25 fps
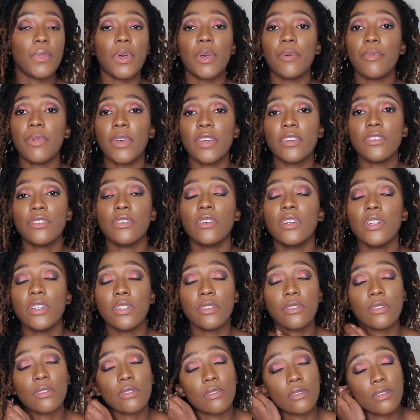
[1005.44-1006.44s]
My battery
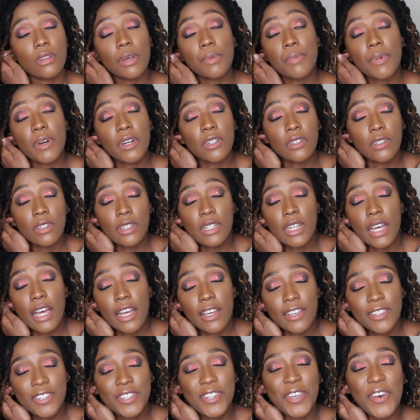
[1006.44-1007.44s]
is about to
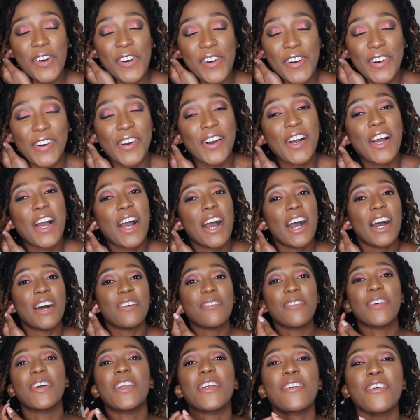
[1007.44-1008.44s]
die, so
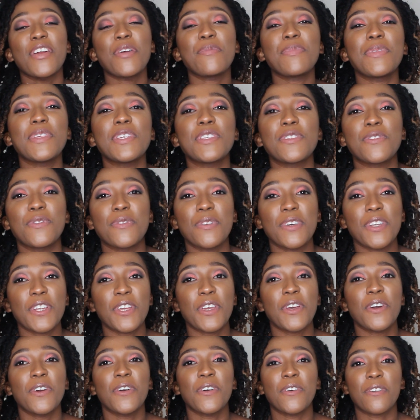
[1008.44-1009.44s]
I'm gonna wrap this
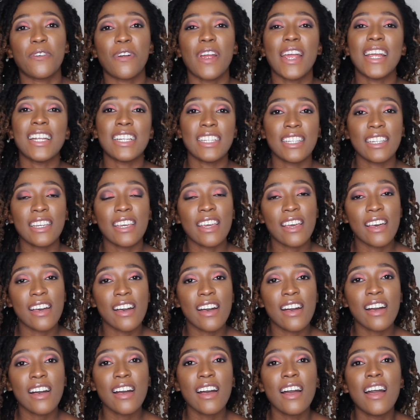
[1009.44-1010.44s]
video right
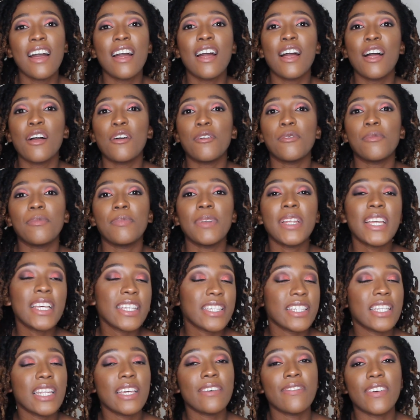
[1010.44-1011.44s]
here.
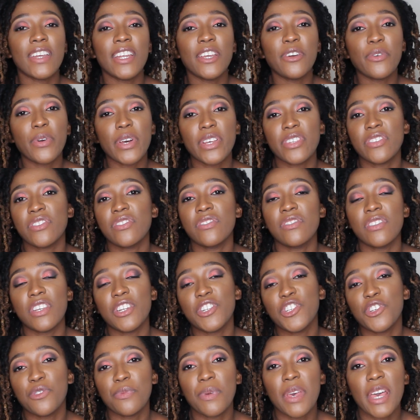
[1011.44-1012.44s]
Please leave any questions
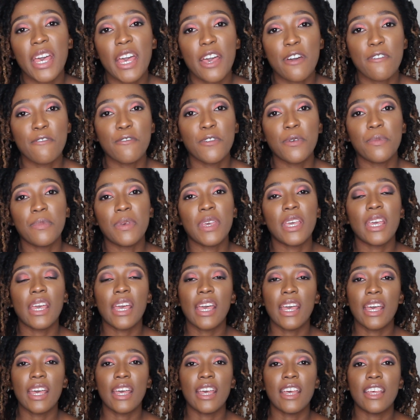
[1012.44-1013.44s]
that you may have for me
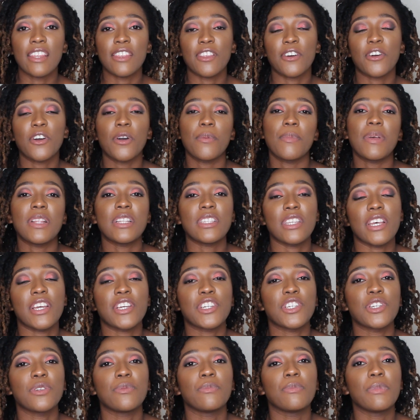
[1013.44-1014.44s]
in the comment
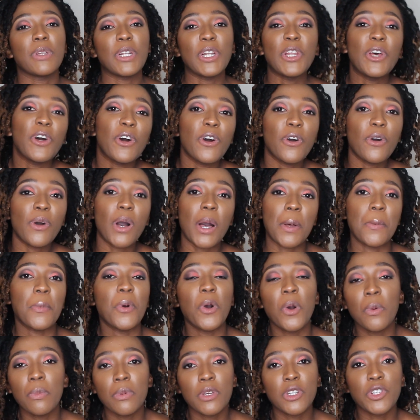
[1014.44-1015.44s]
section below. I'm
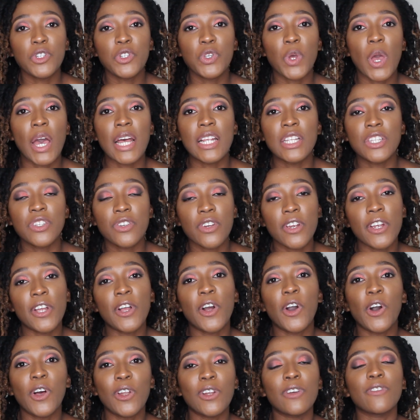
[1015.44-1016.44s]
open to
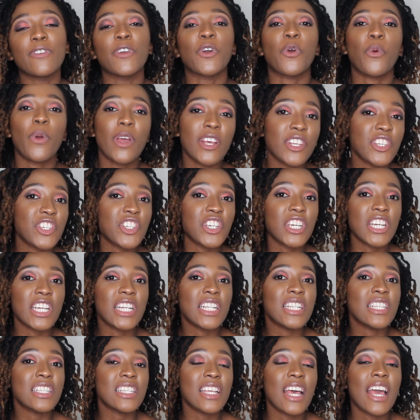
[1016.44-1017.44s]
answering all of your
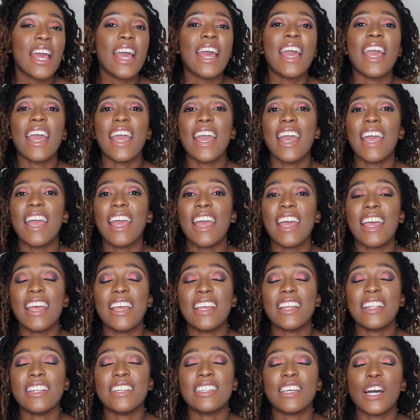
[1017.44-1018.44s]
questions,
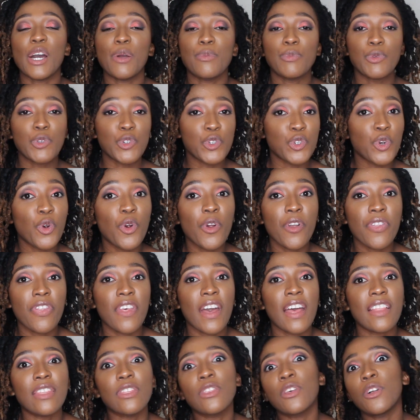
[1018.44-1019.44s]
and I'm sure
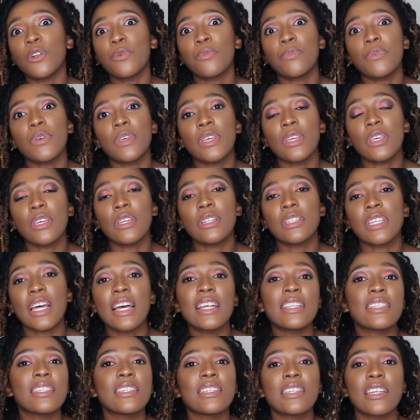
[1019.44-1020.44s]
that there'll be
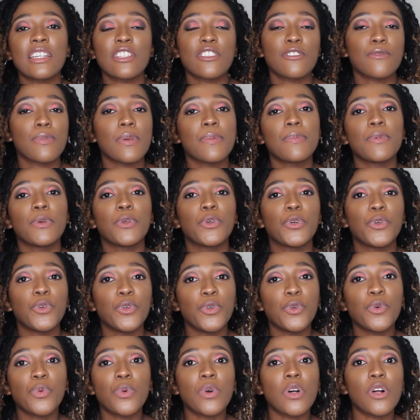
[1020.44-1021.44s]
tons and tons of people
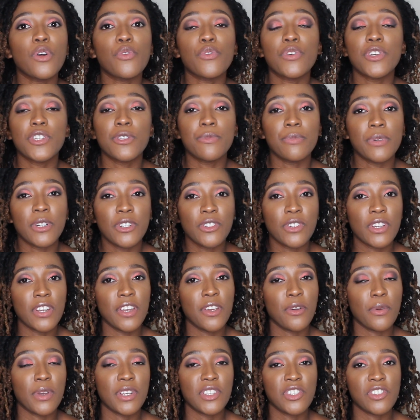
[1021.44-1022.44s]
who will respond to
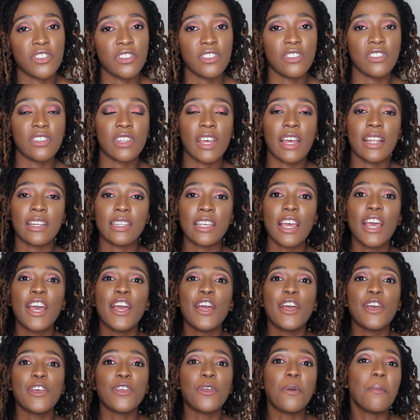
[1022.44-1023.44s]
any questions that
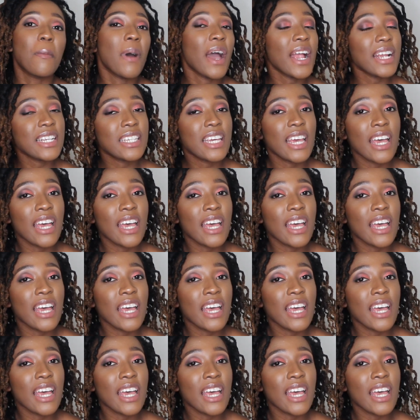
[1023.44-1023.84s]
you might